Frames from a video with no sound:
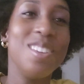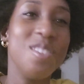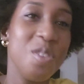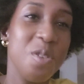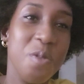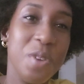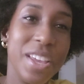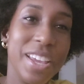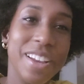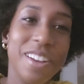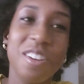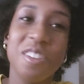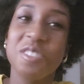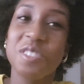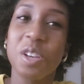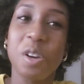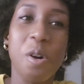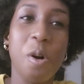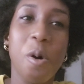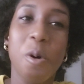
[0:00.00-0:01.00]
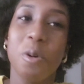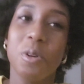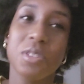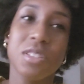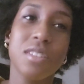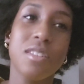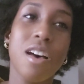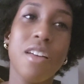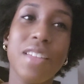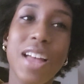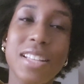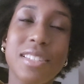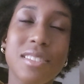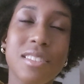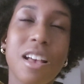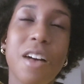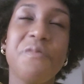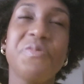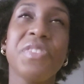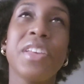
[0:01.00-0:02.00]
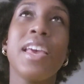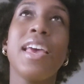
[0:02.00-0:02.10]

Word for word: new years and goals and all that stuff.